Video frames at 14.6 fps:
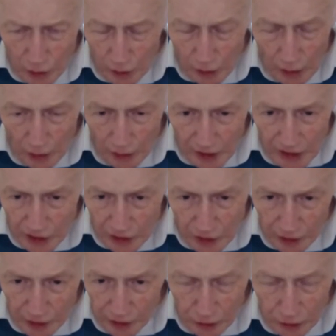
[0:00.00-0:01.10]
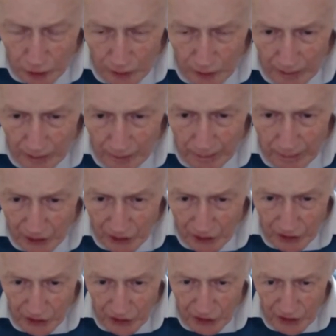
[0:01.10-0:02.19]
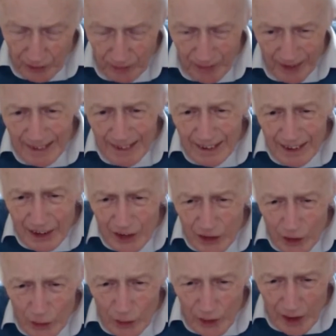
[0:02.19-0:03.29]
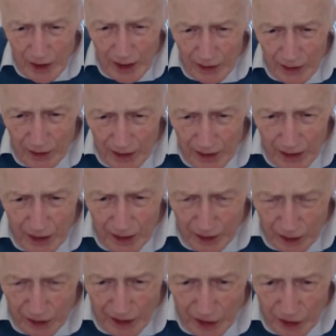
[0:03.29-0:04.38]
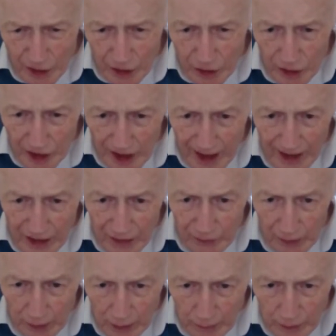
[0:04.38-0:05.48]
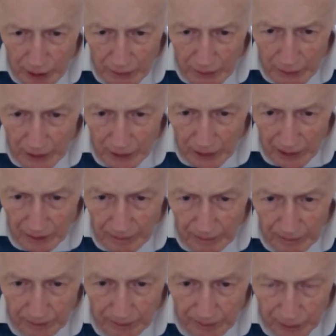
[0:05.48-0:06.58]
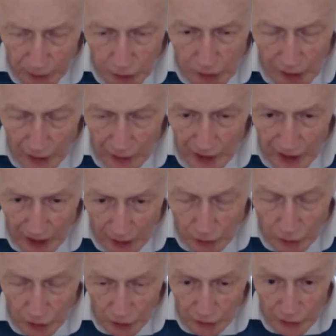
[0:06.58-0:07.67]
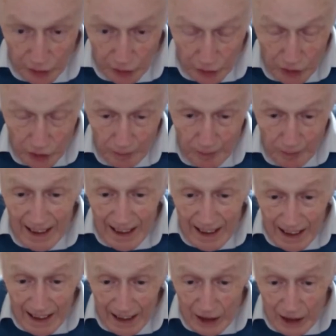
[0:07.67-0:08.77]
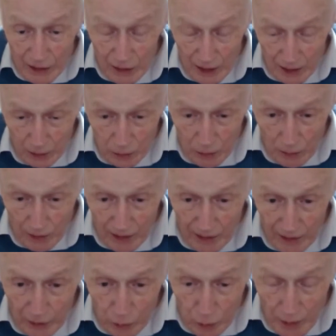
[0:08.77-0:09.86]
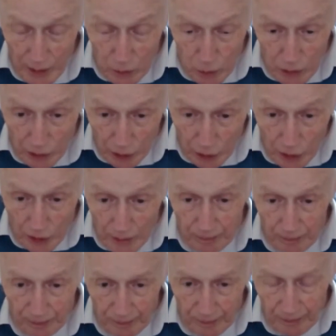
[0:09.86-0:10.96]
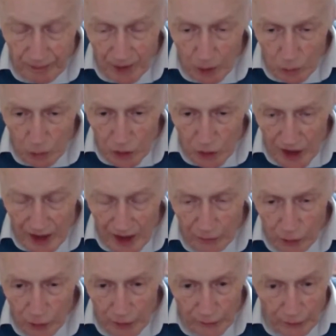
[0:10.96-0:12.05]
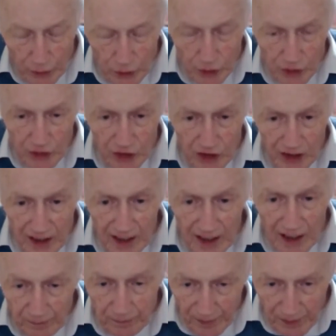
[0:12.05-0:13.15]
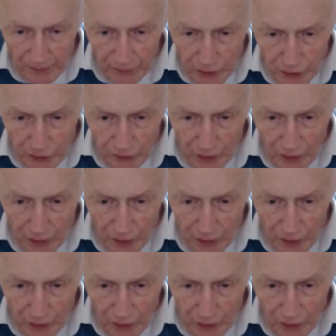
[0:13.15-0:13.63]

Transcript: on a historical basis. So the Greats degree had developed over literally, I think, hundreds of years. And the way it worked was that for the first 5